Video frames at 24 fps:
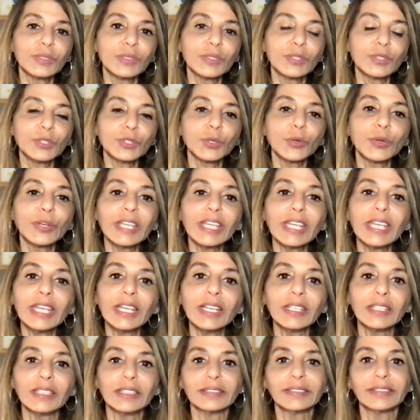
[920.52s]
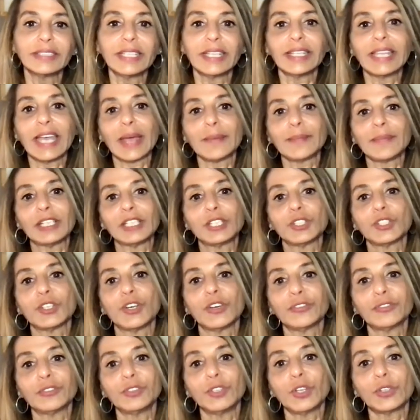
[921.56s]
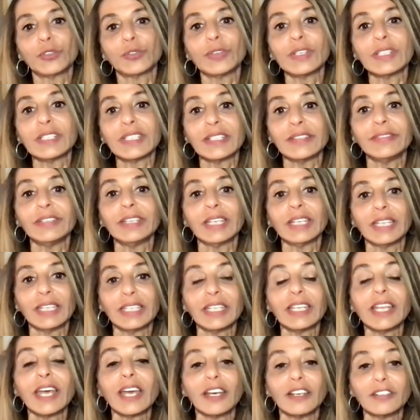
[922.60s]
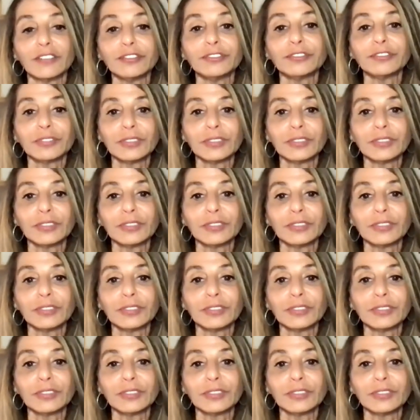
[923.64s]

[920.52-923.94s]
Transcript: to heal the damage of not receiving enough,